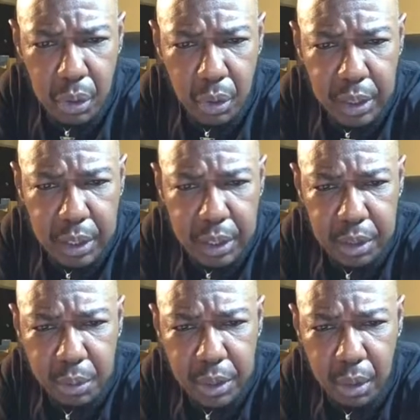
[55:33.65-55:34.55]
okay,
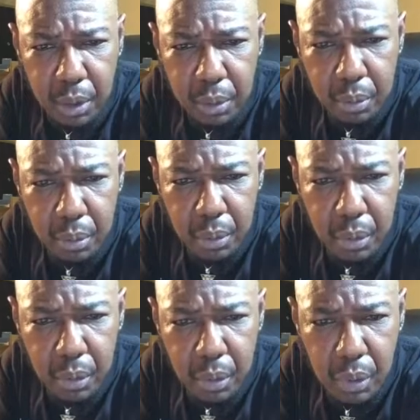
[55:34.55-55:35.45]
here we go.
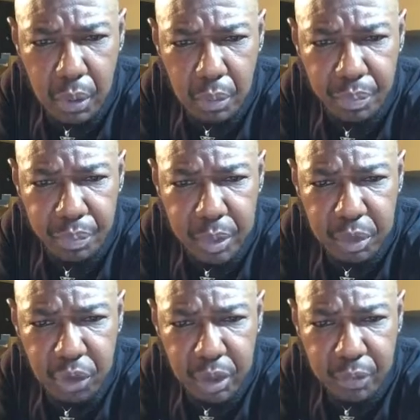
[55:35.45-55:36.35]

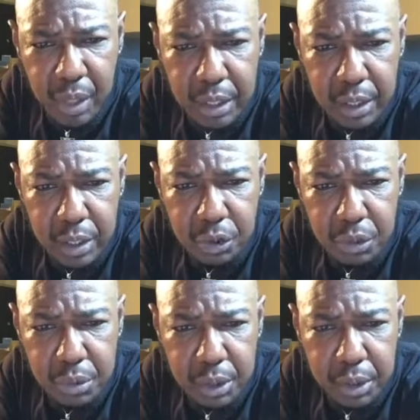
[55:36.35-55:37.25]
Let me see if I can
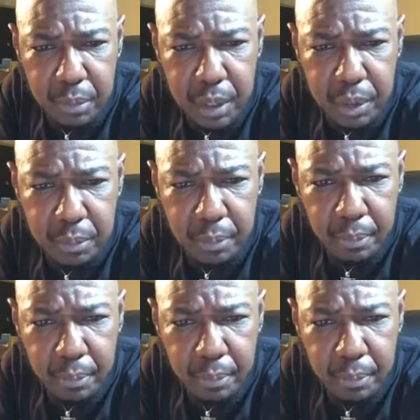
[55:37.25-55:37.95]
get you in here, man.